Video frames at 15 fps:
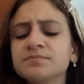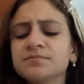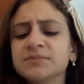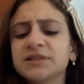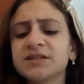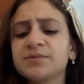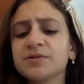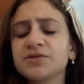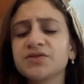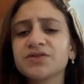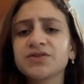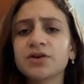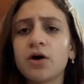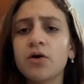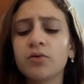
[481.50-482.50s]
It smells
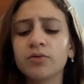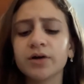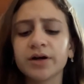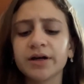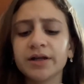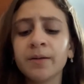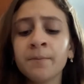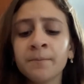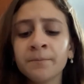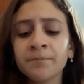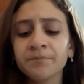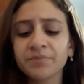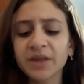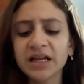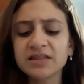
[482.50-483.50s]
so good.
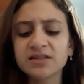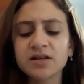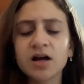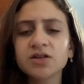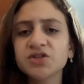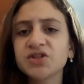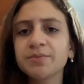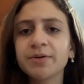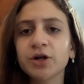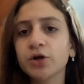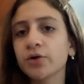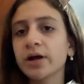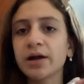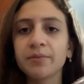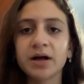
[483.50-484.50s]
It's not super
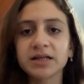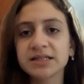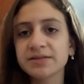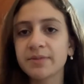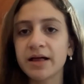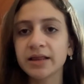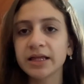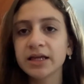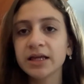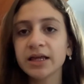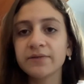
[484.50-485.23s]
grandma smelling,